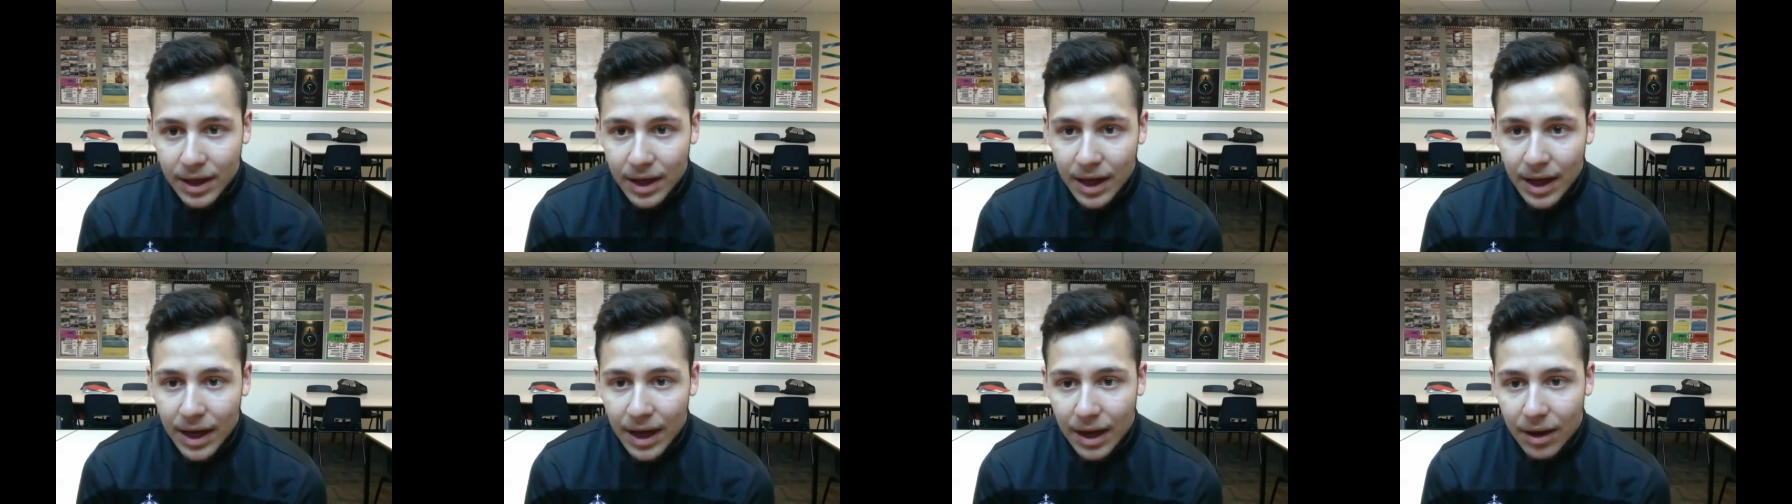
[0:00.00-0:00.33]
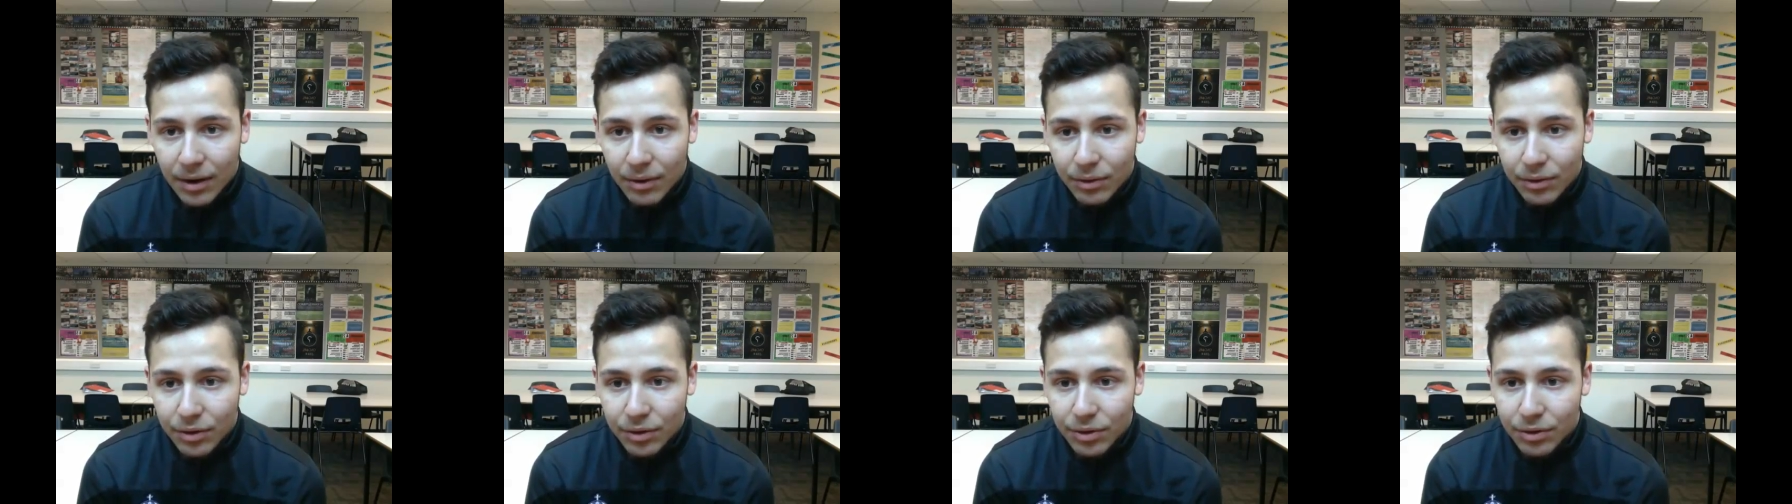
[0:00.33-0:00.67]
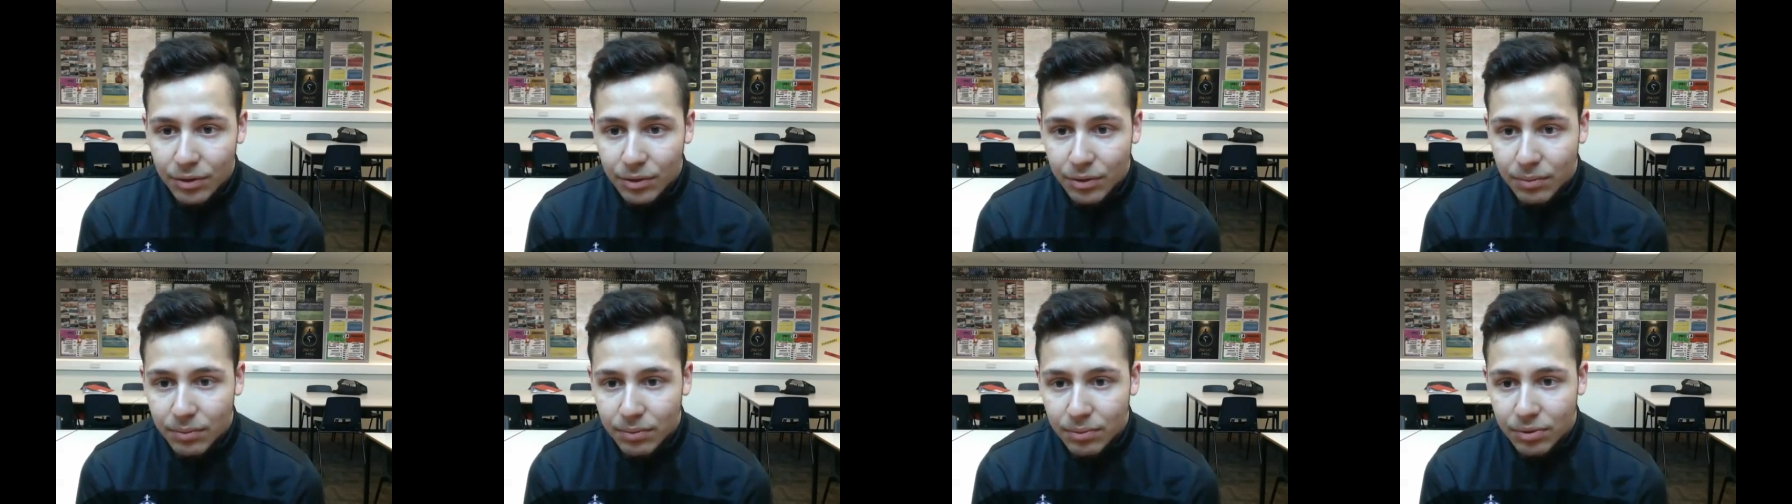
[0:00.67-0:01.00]
how
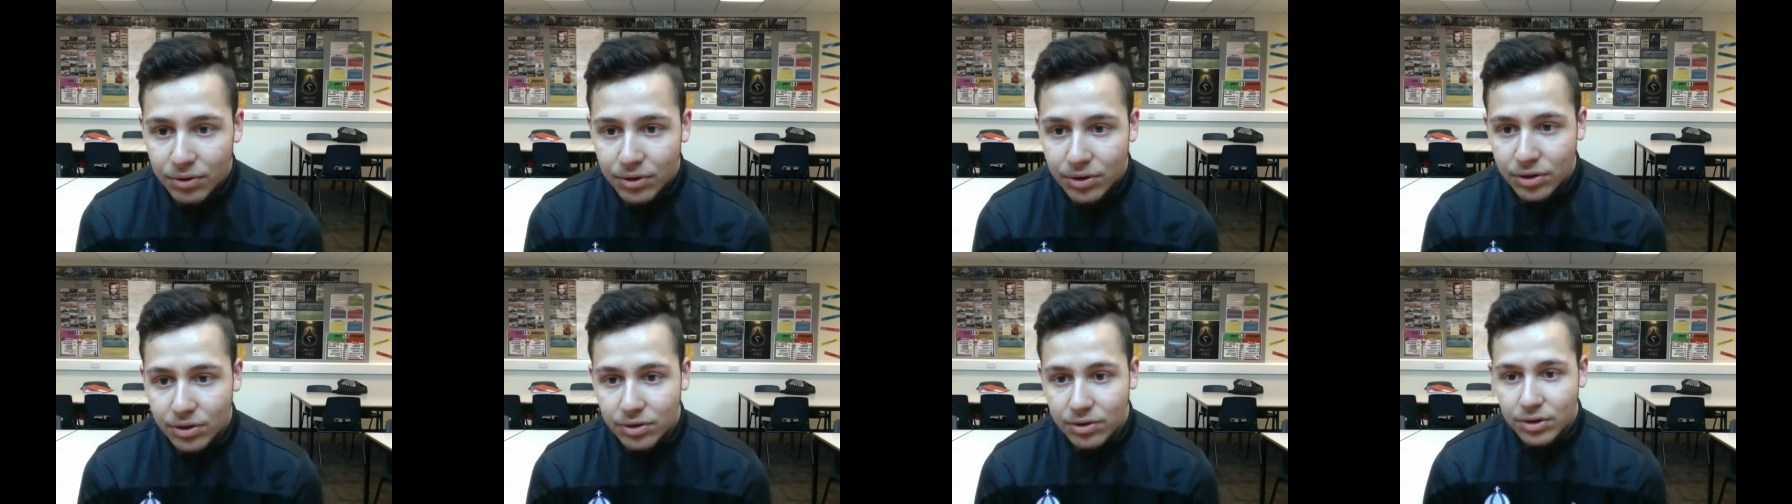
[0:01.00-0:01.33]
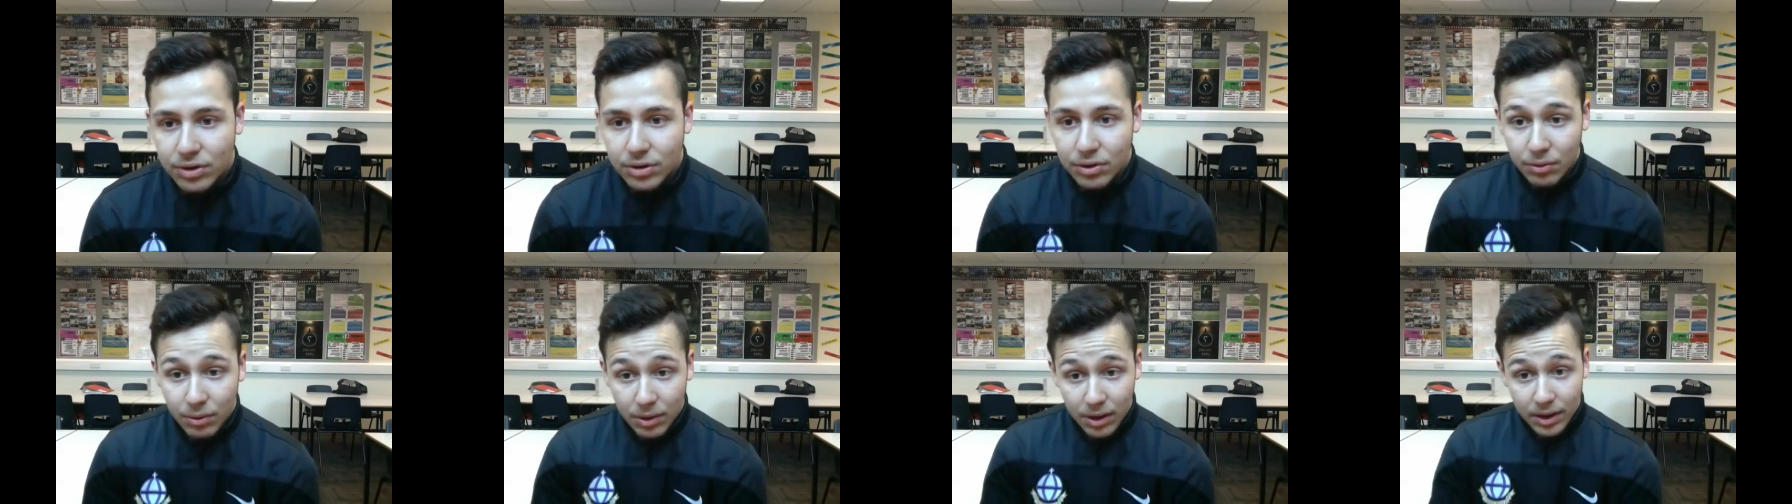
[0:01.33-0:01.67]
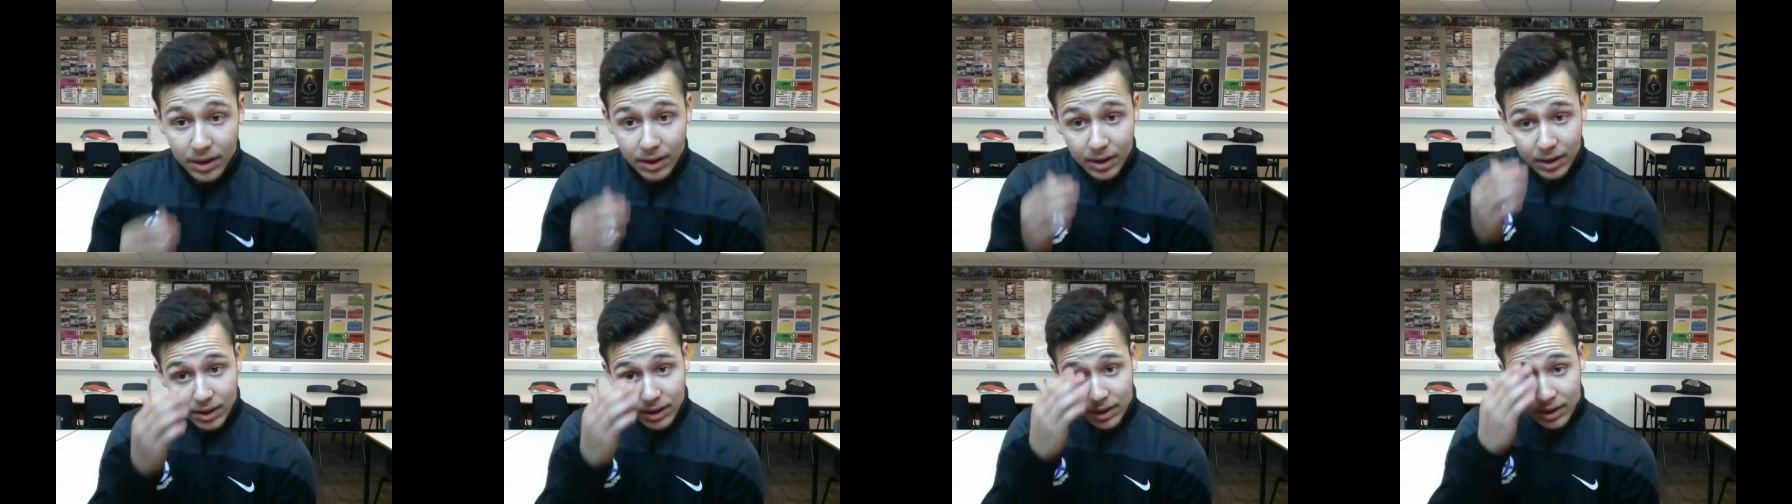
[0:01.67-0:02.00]
you produced your
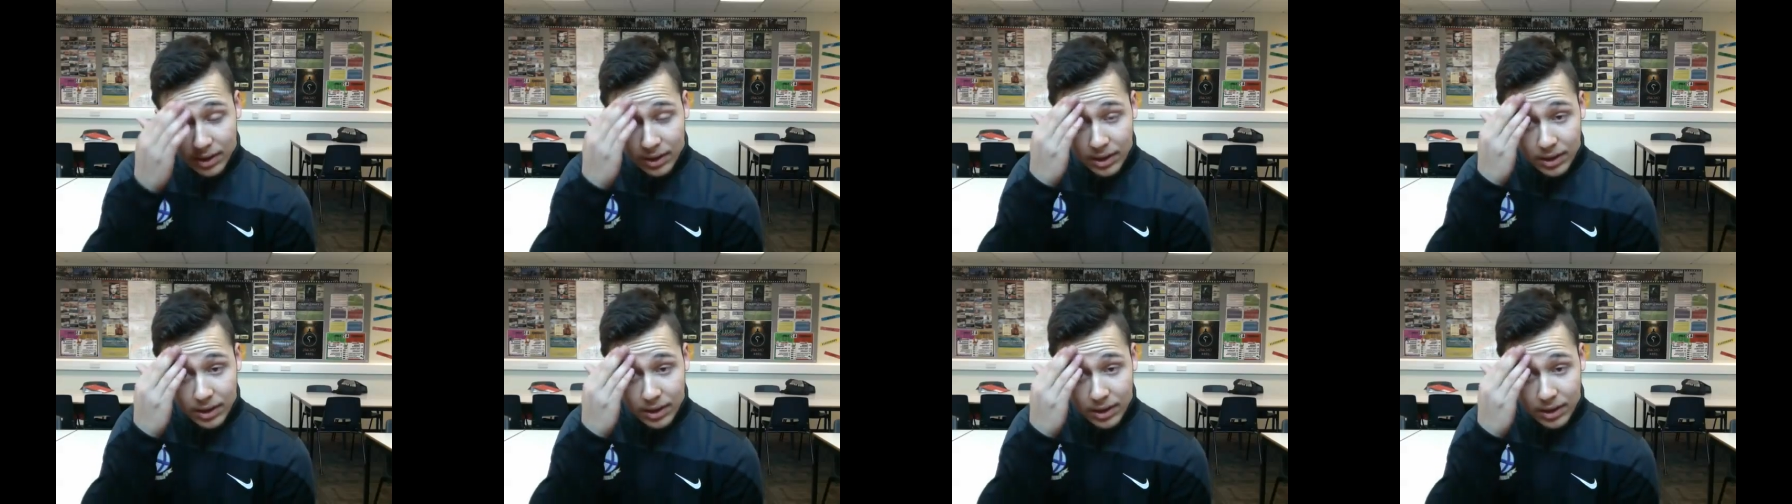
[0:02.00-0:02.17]
work,